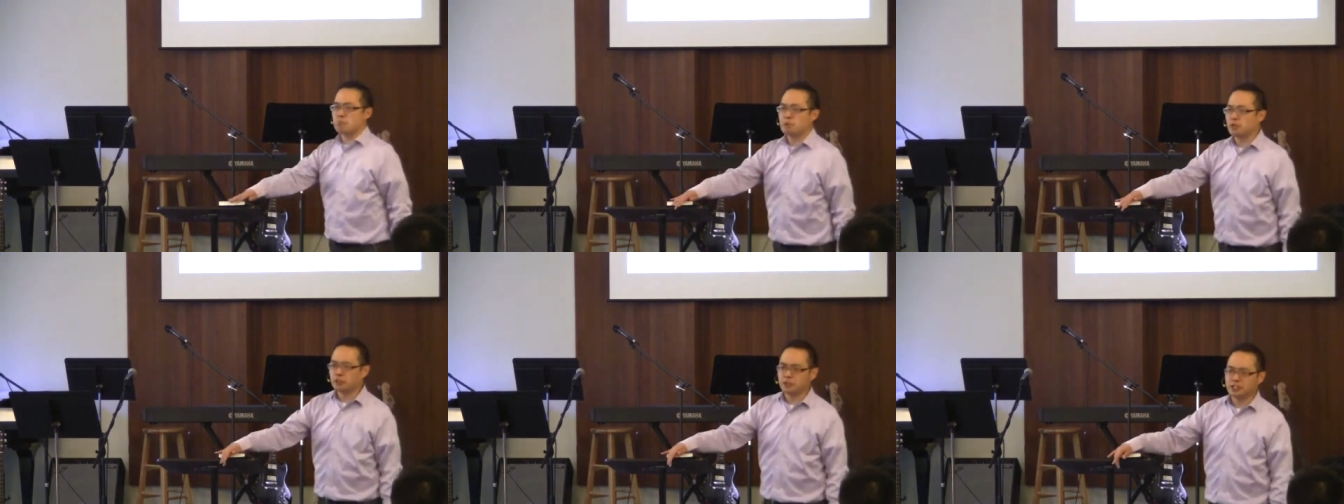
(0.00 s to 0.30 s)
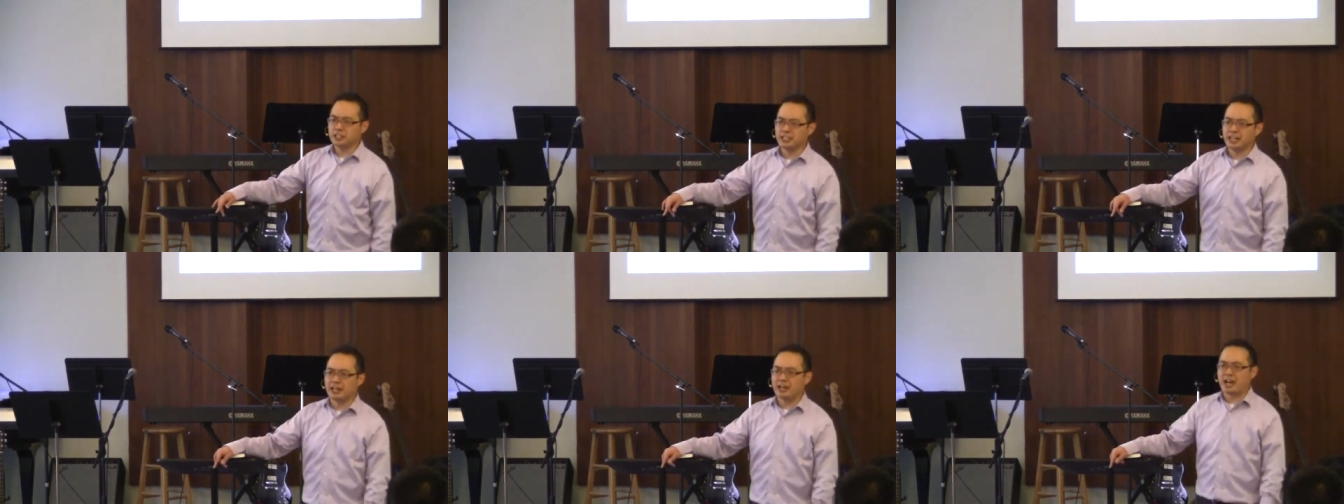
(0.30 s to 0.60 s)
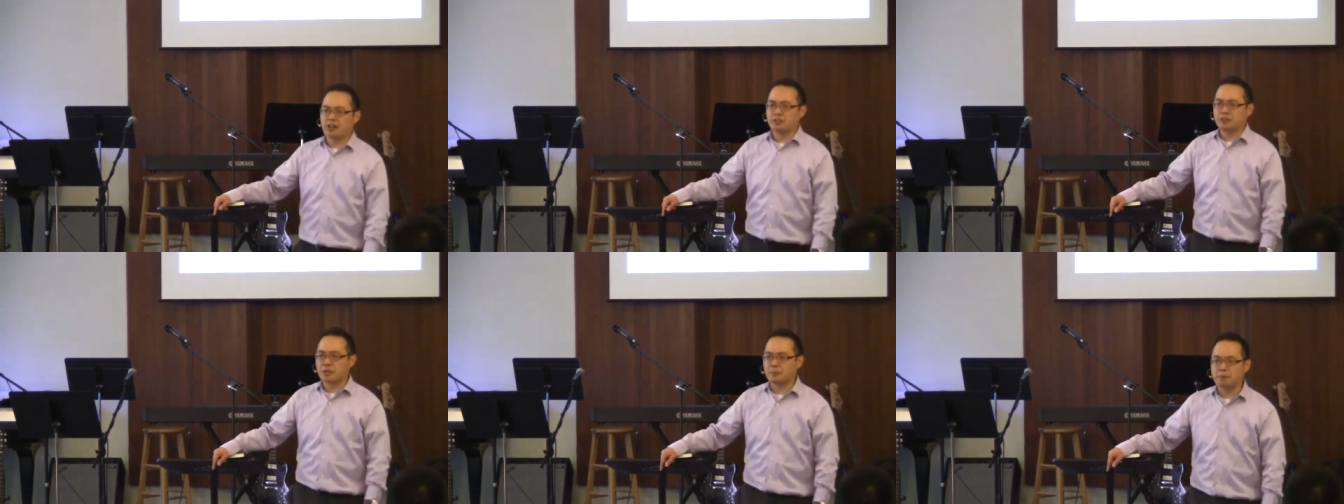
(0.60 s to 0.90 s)
billionaire
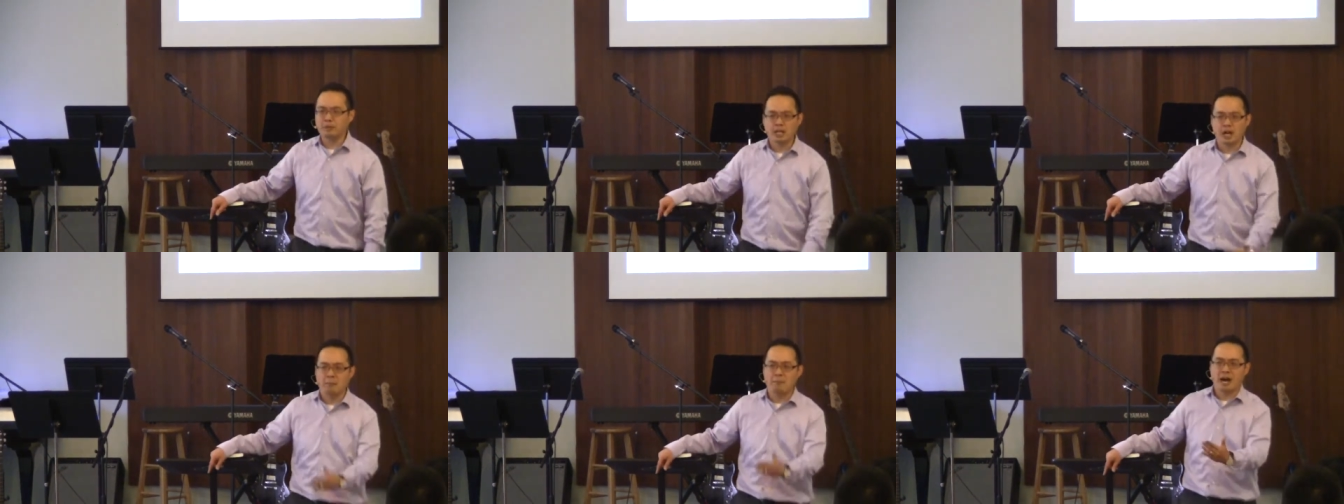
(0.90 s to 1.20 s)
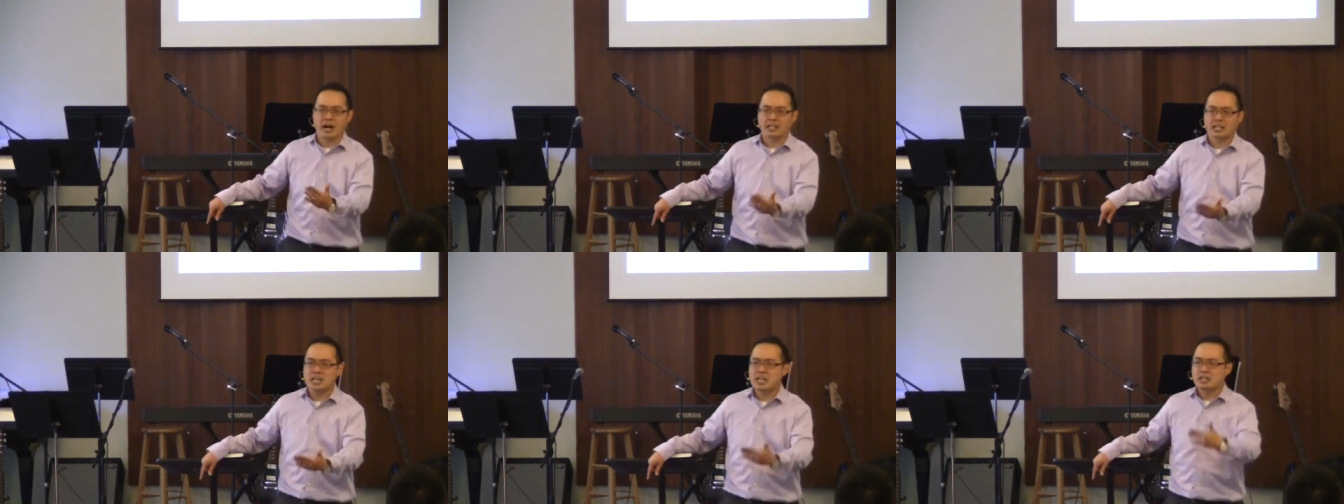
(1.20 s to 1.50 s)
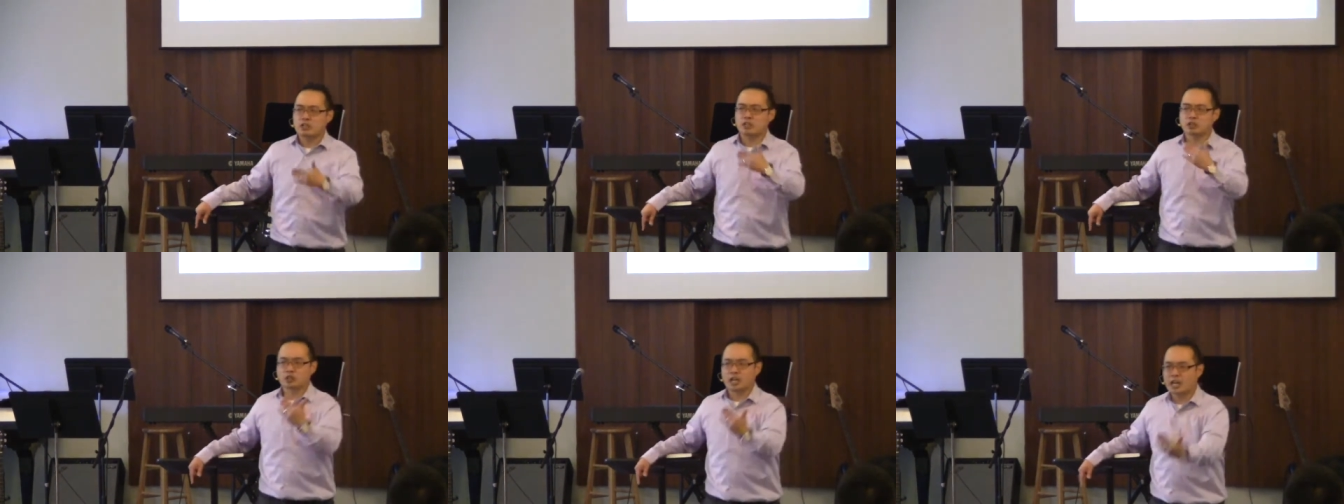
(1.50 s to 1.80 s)
out there, but come on,
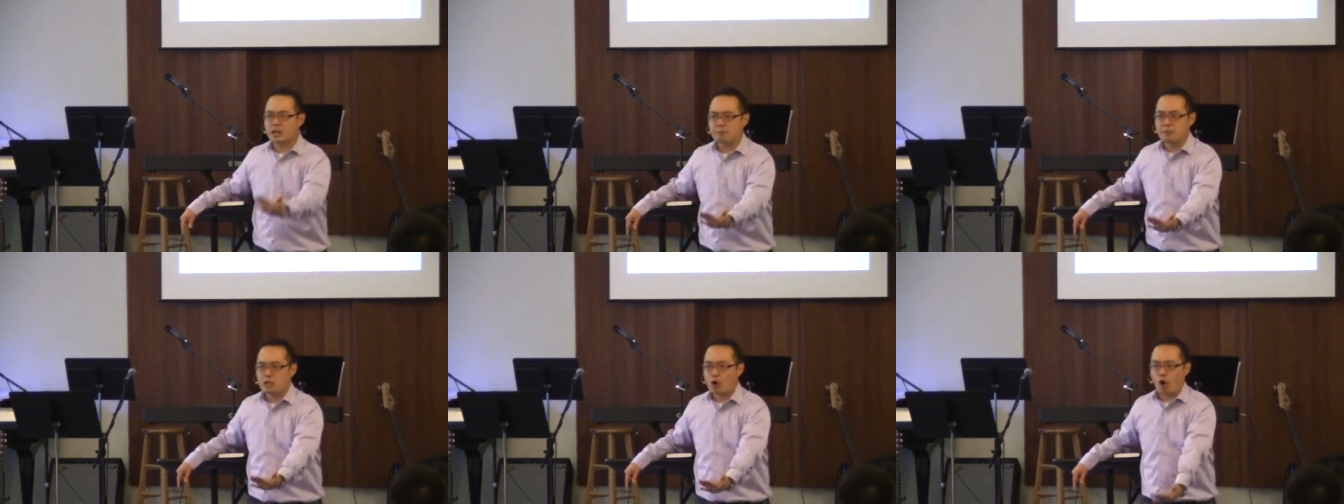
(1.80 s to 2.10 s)
there's got to be